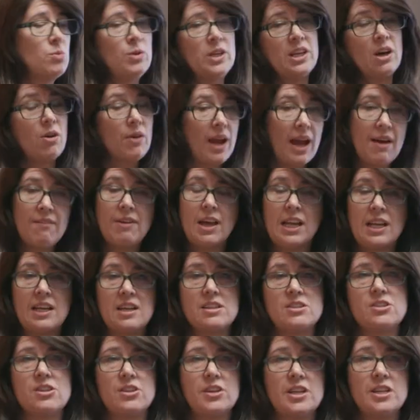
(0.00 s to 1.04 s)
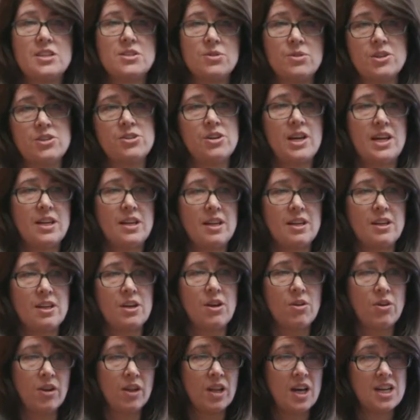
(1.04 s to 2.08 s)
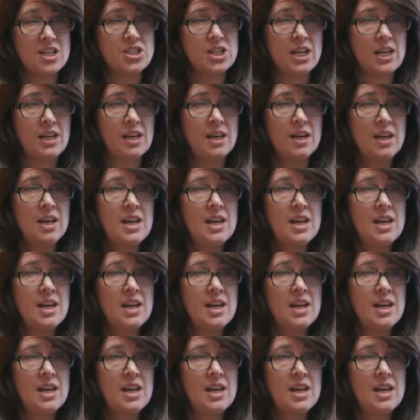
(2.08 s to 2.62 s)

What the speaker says: We don't have any attorneys who are trained on NeoLogic.